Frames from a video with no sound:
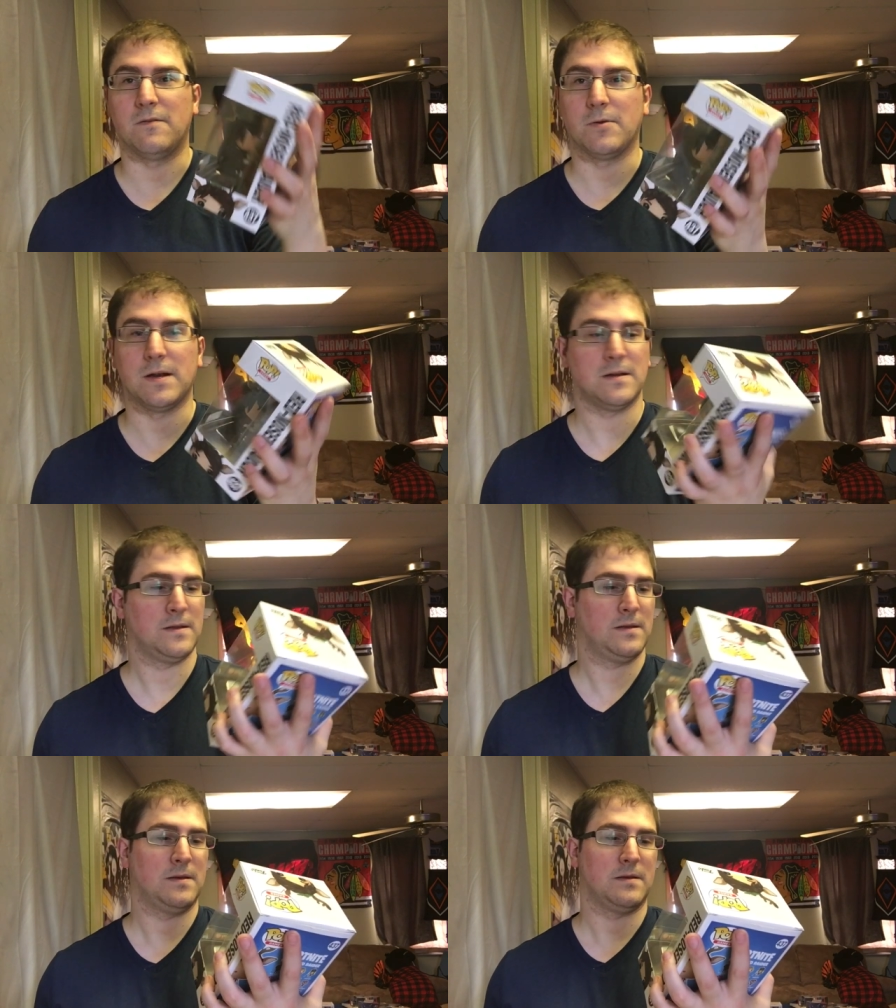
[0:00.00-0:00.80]
everywhere.
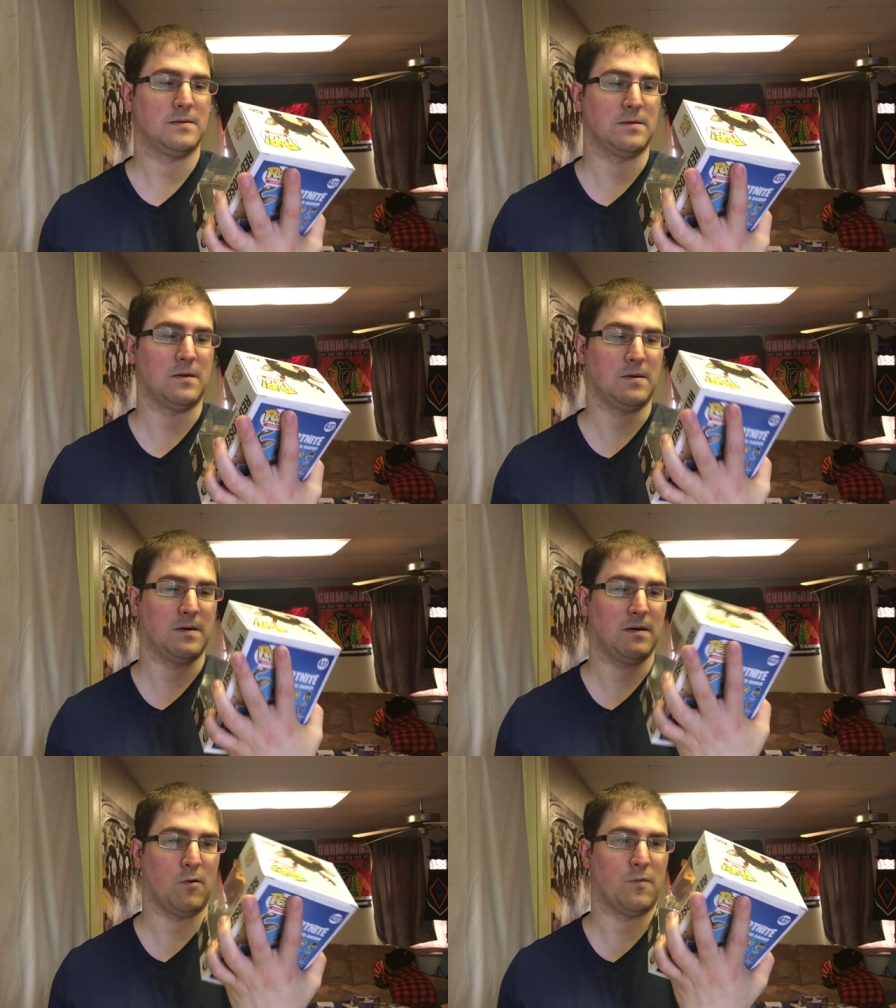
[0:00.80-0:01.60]

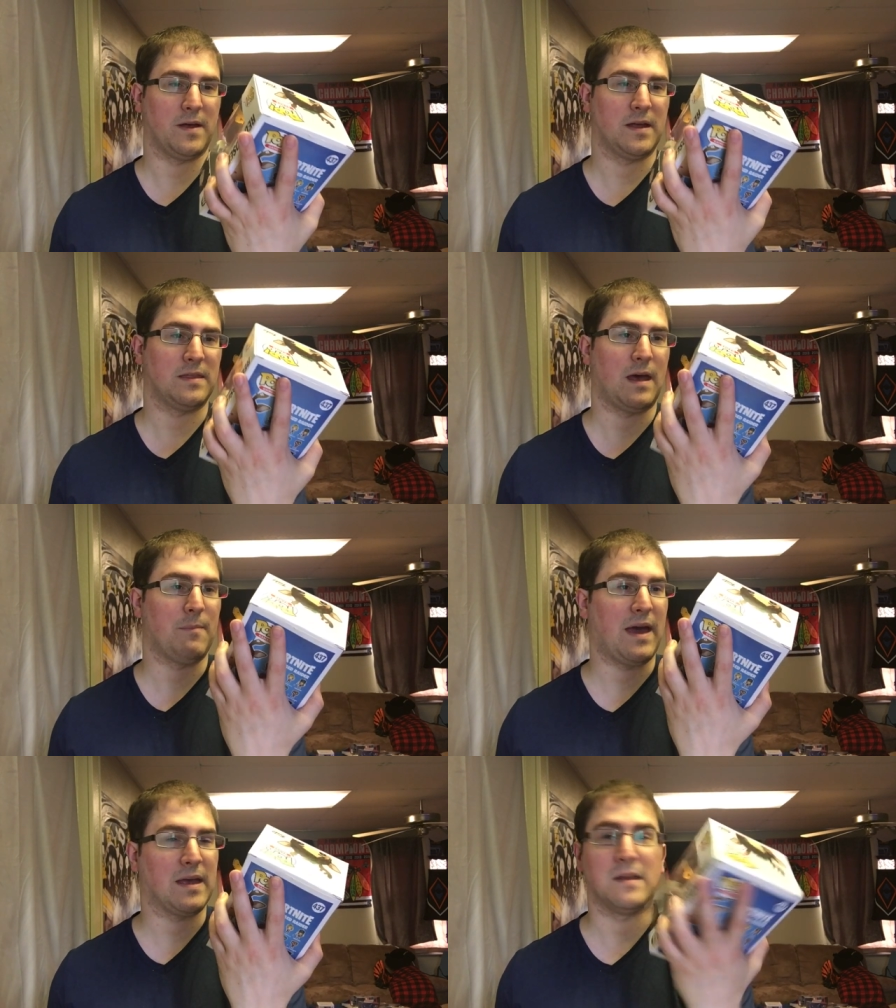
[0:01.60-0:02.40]
So hopefully I can get
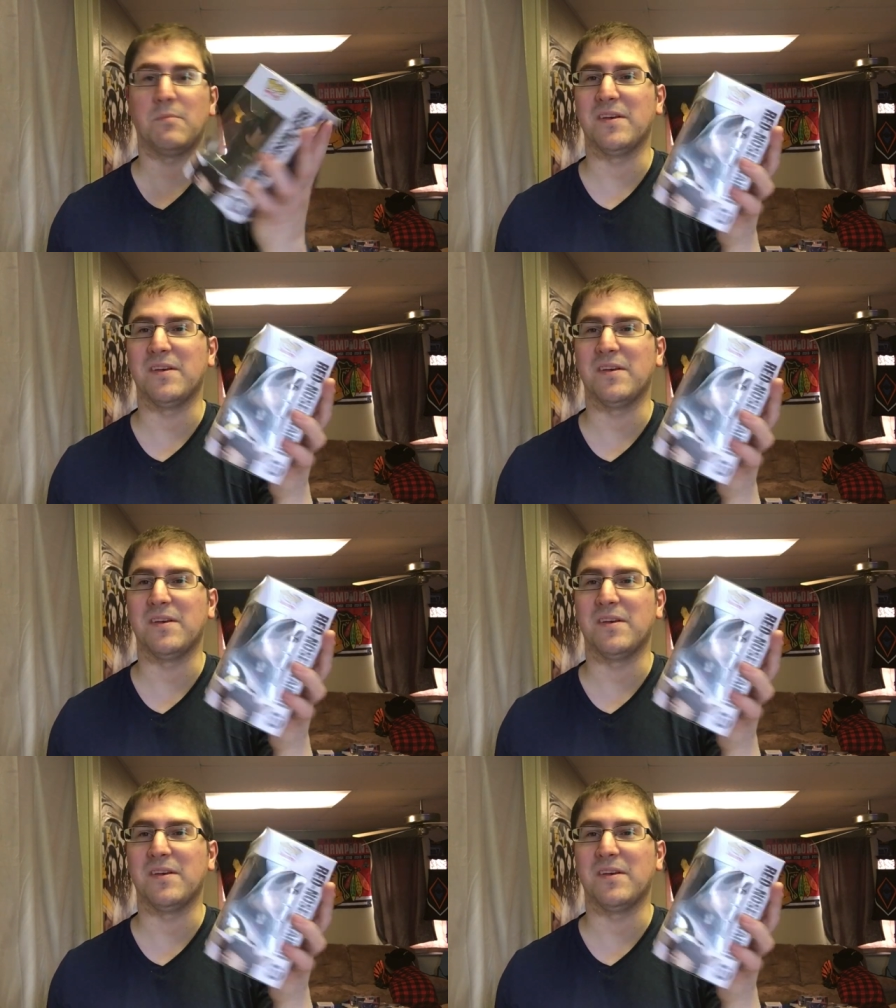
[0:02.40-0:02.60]
that back into